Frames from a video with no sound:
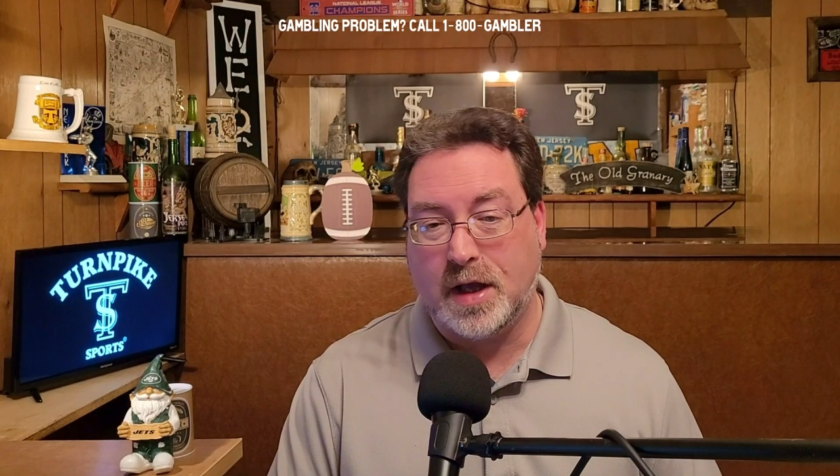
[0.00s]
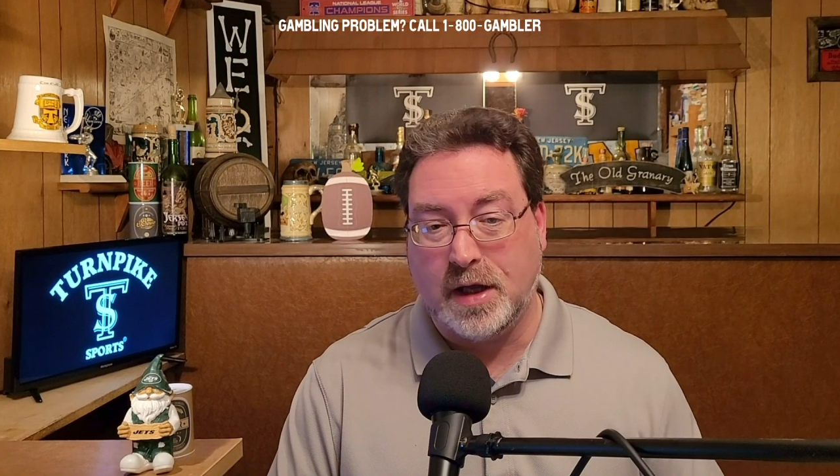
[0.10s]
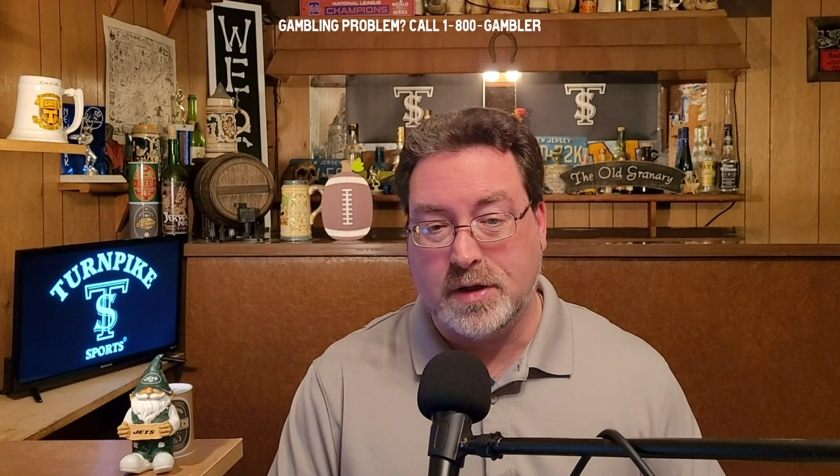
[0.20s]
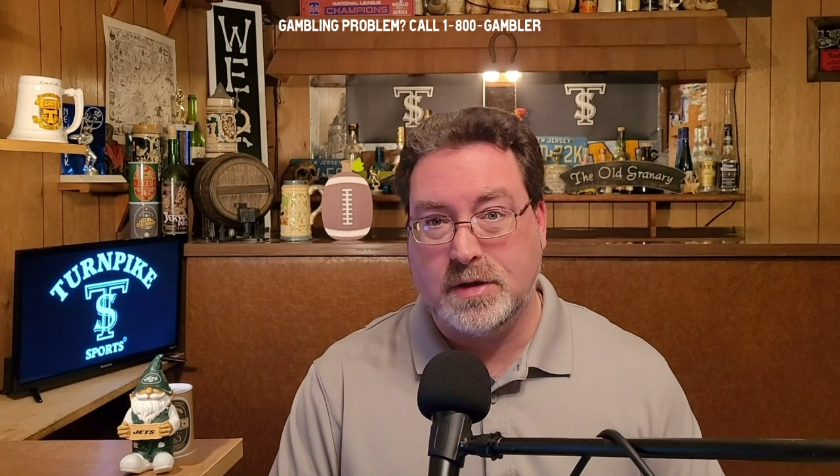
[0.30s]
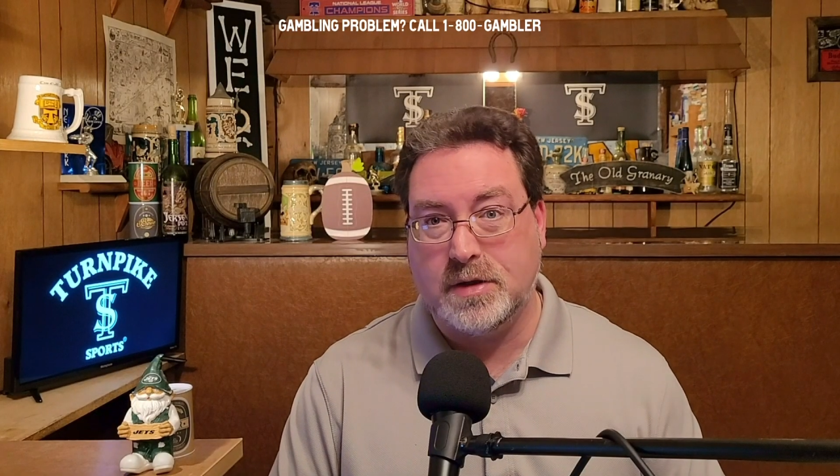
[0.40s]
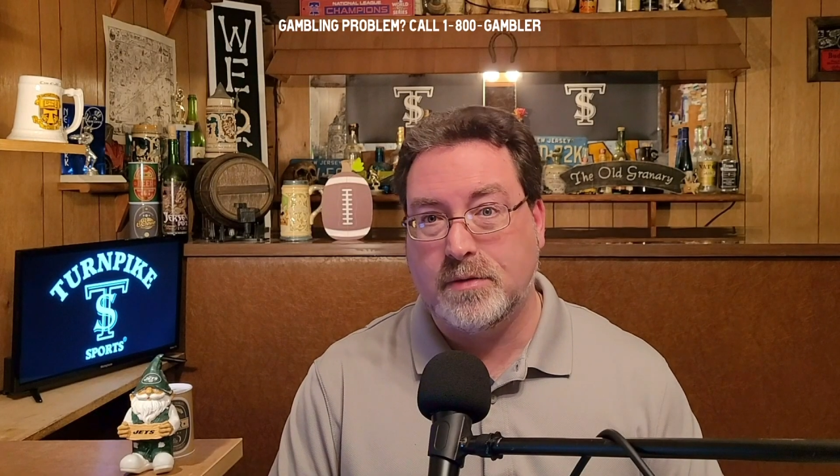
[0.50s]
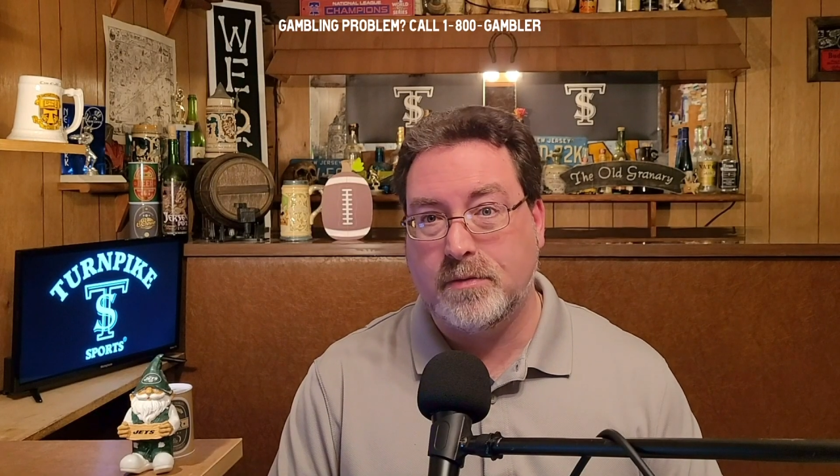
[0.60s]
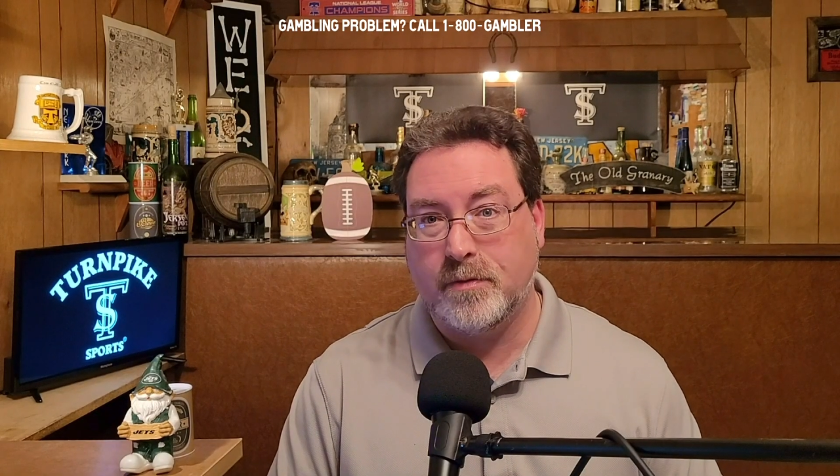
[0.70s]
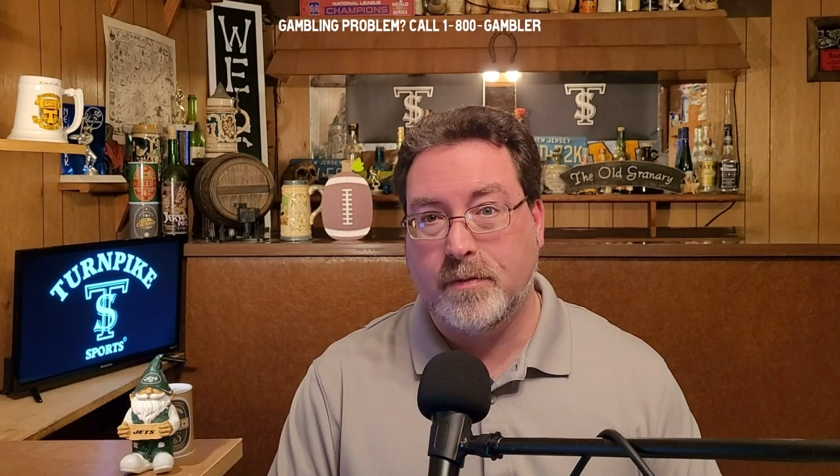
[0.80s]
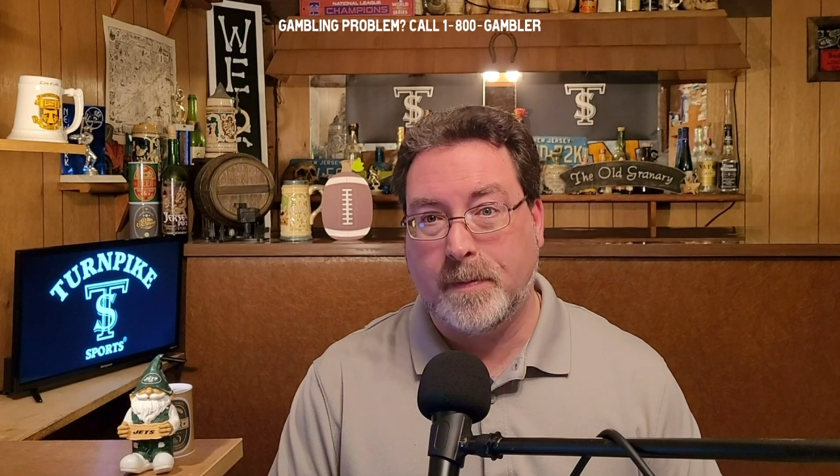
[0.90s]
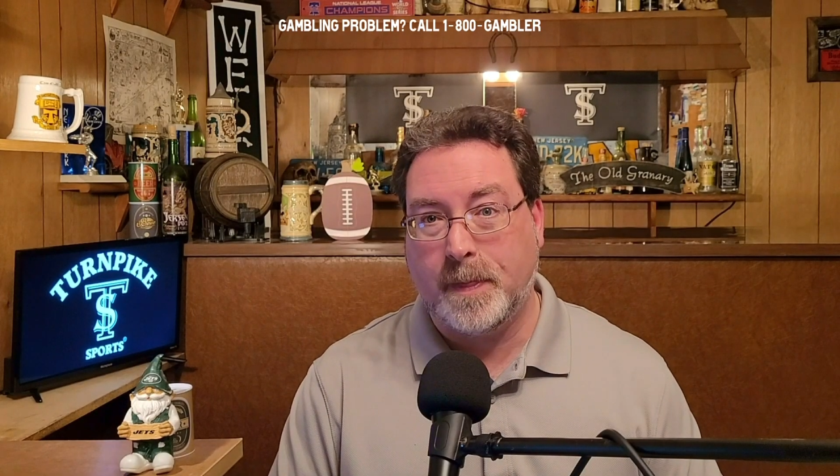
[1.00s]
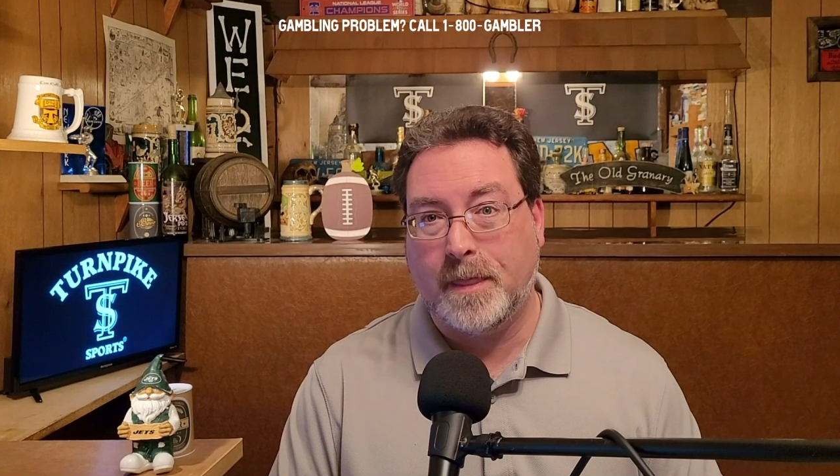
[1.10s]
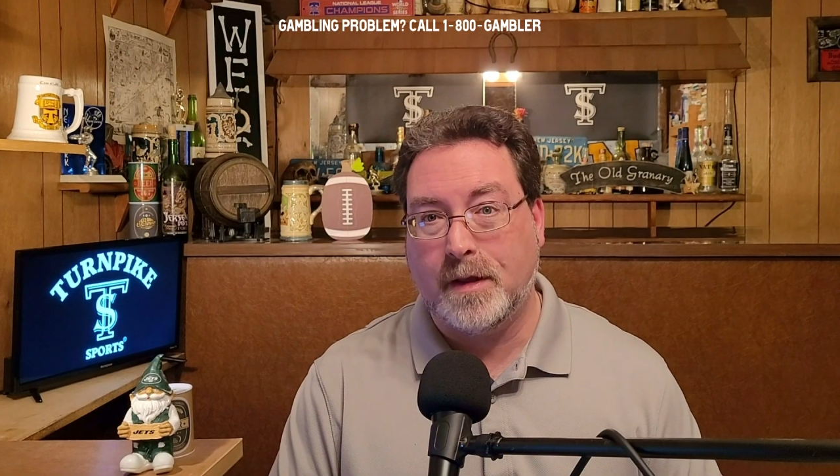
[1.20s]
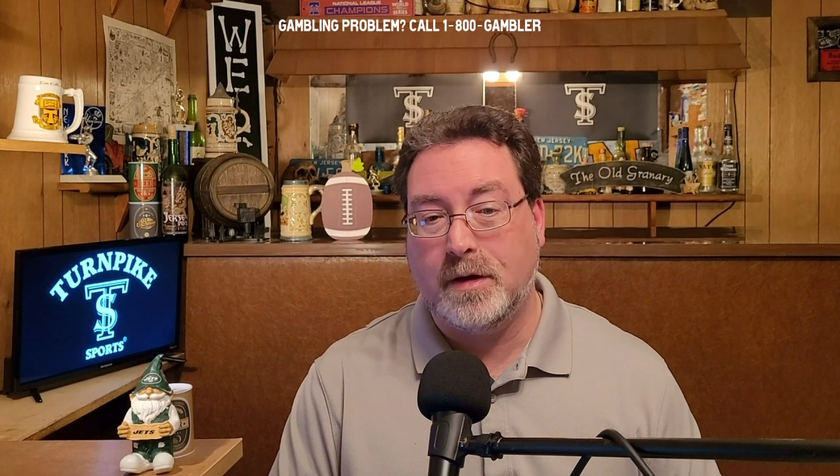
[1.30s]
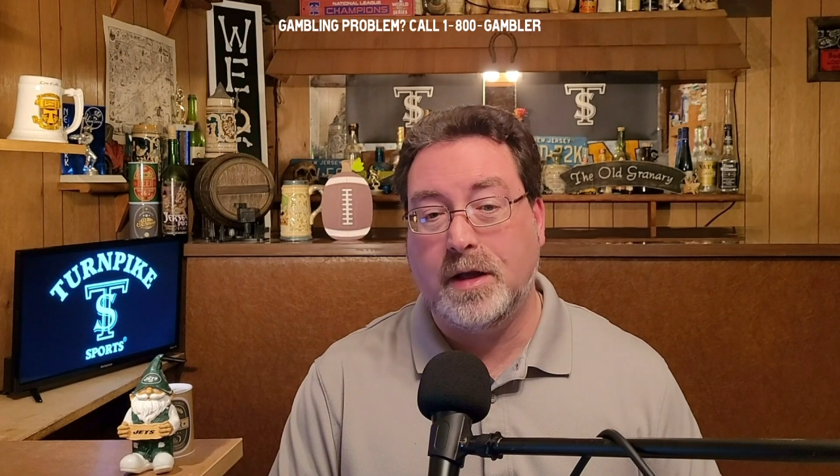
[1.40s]
By the way, I'm saying he. I don't
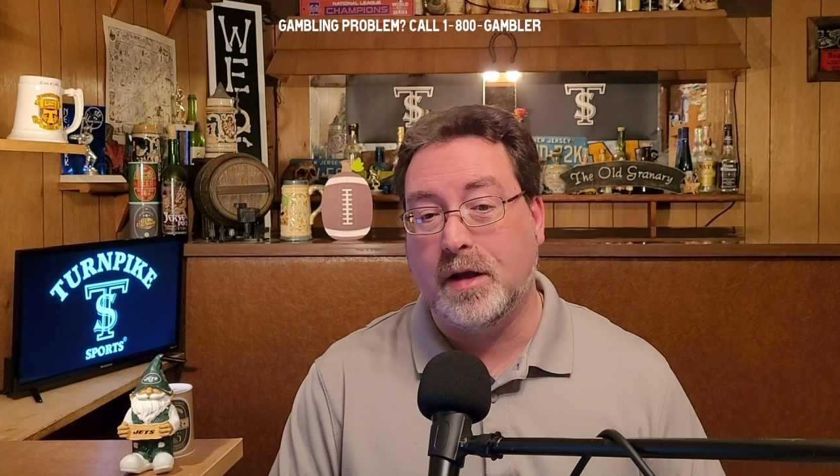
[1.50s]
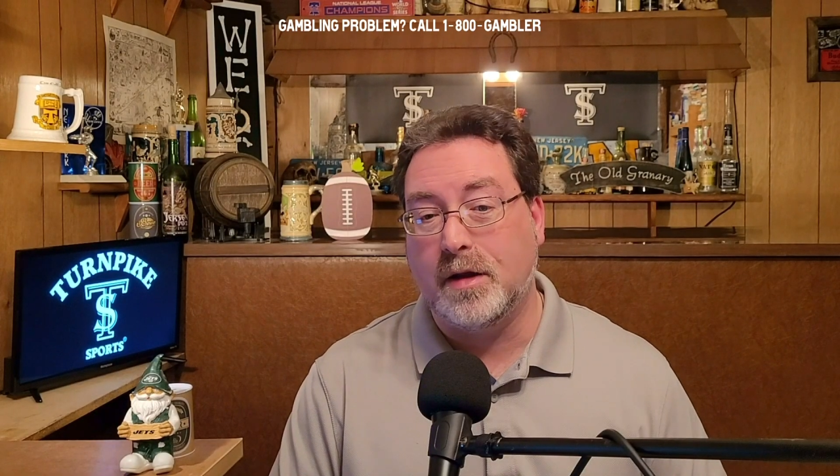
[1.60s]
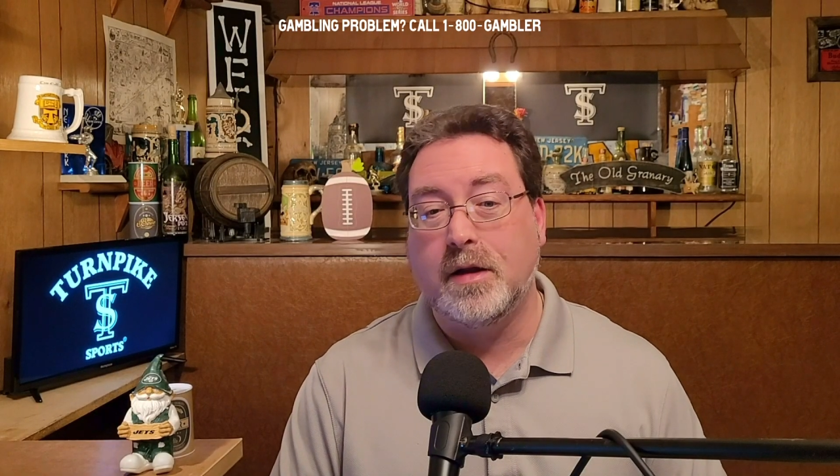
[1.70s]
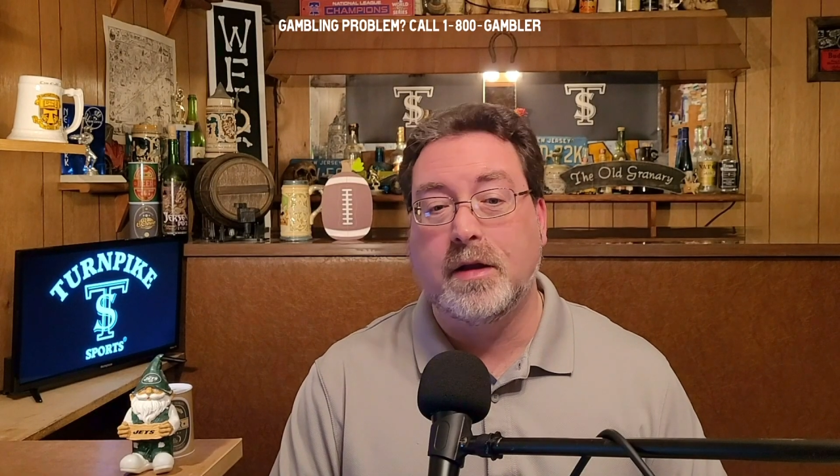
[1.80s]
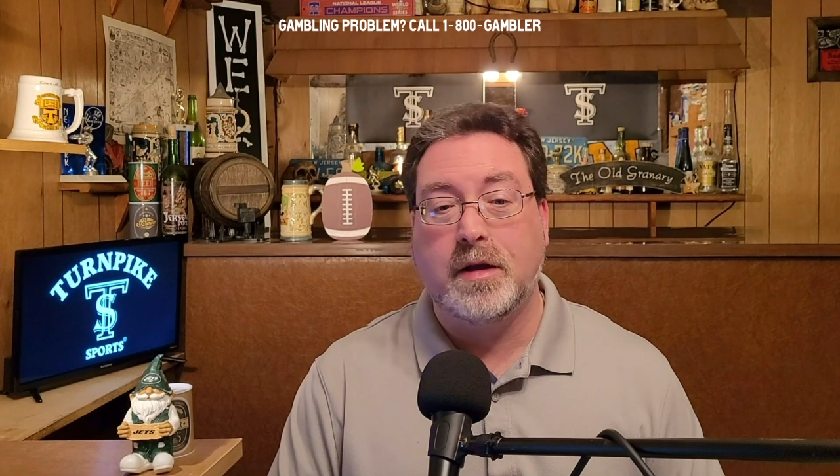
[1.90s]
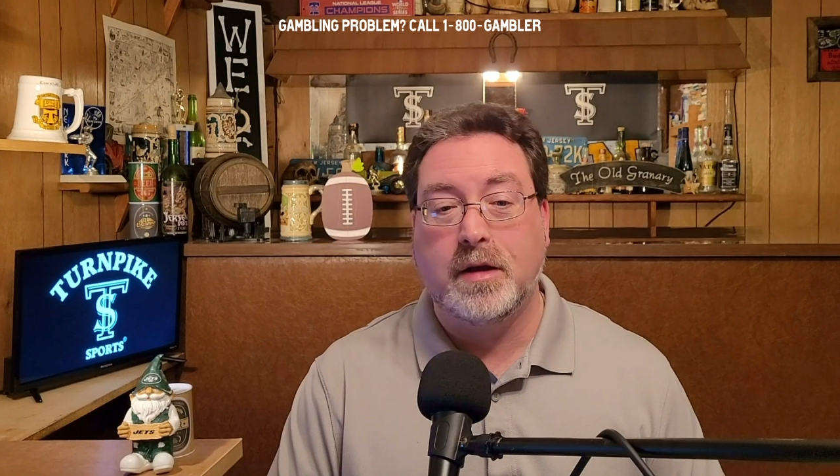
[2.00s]
even know if it's a man or a